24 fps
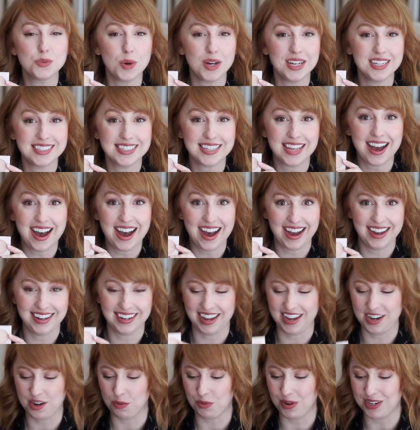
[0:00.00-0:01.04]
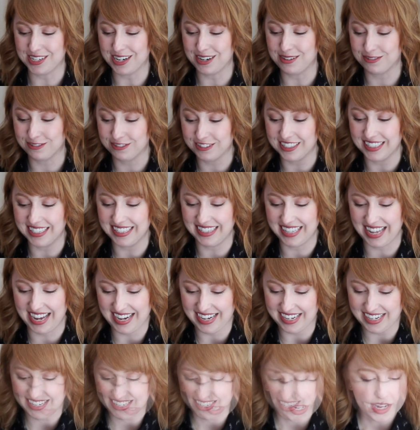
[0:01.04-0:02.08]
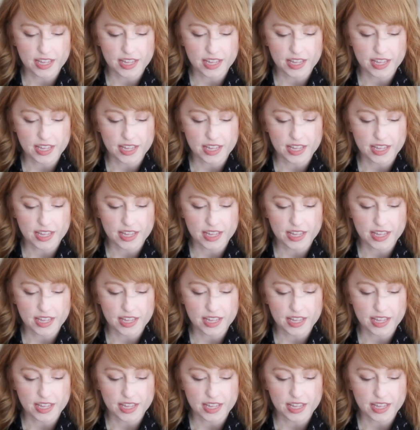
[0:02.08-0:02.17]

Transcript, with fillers: well as the highlighter, which I really like.